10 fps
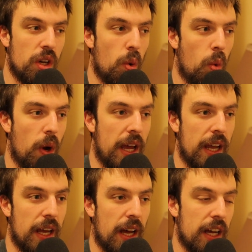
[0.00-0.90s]

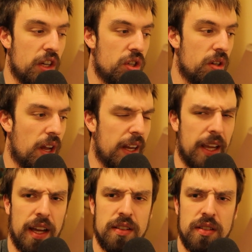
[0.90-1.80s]
way, I
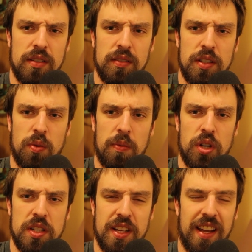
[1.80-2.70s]
guess is what I'm
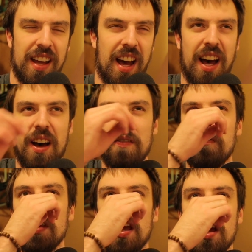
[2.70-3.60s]
trying to say.
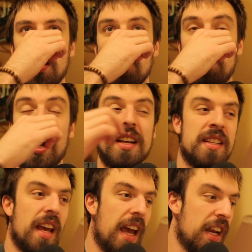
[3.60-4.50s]

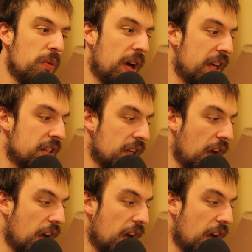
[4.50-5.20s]
But anyways,